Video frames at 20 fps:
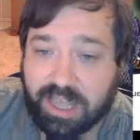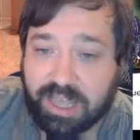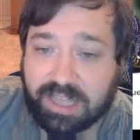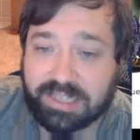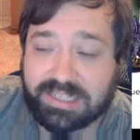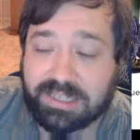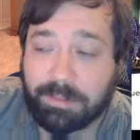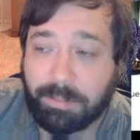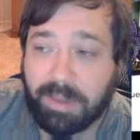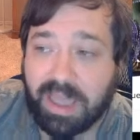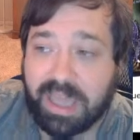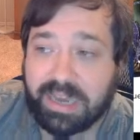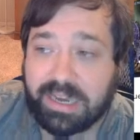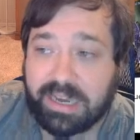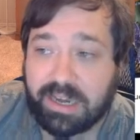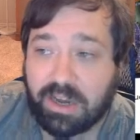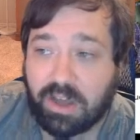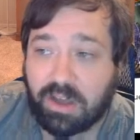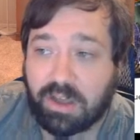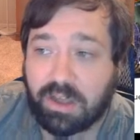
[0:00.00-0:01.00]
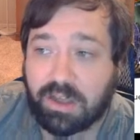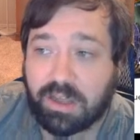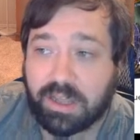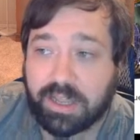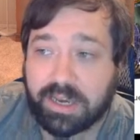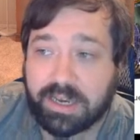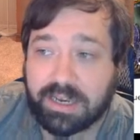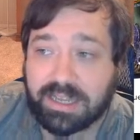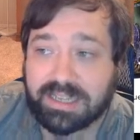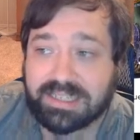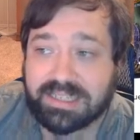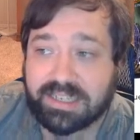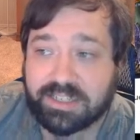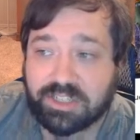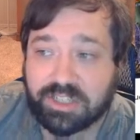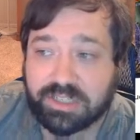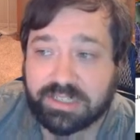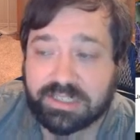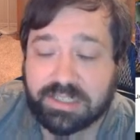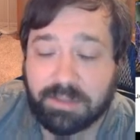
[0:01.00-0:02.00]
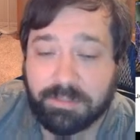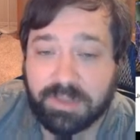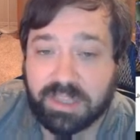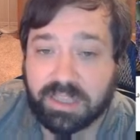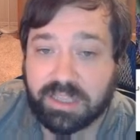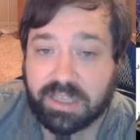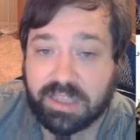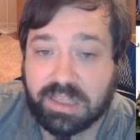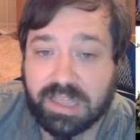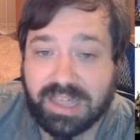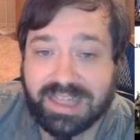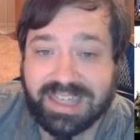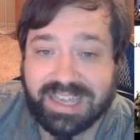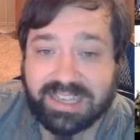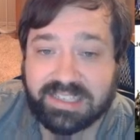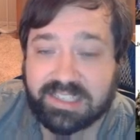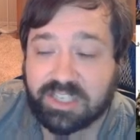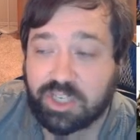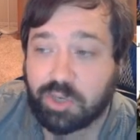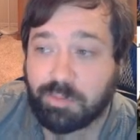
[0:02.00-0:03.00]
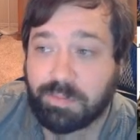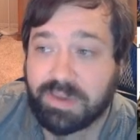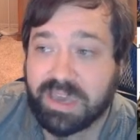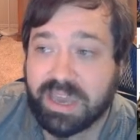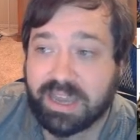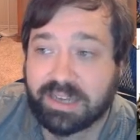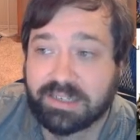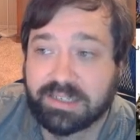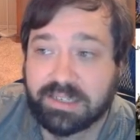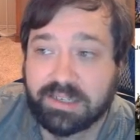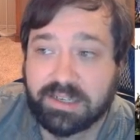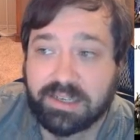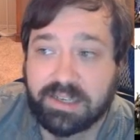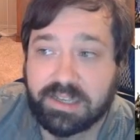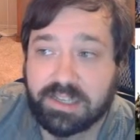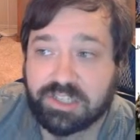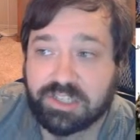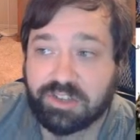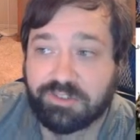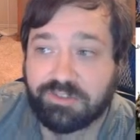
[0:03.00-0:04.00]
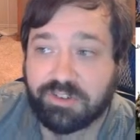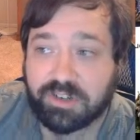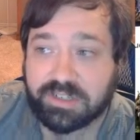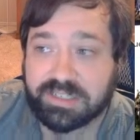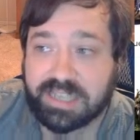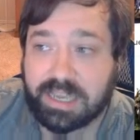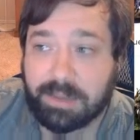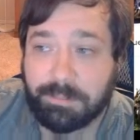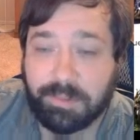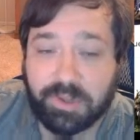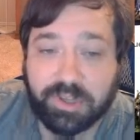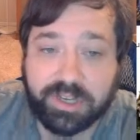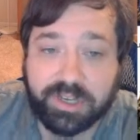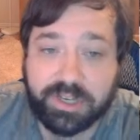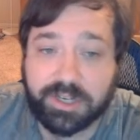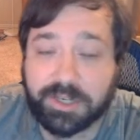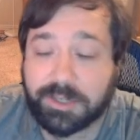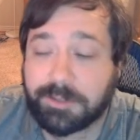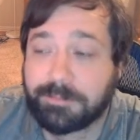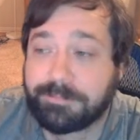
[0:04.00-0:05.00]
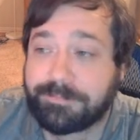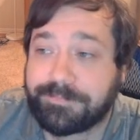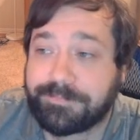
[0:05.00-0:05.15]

depending on essentially some of the things that you picked. So for example here,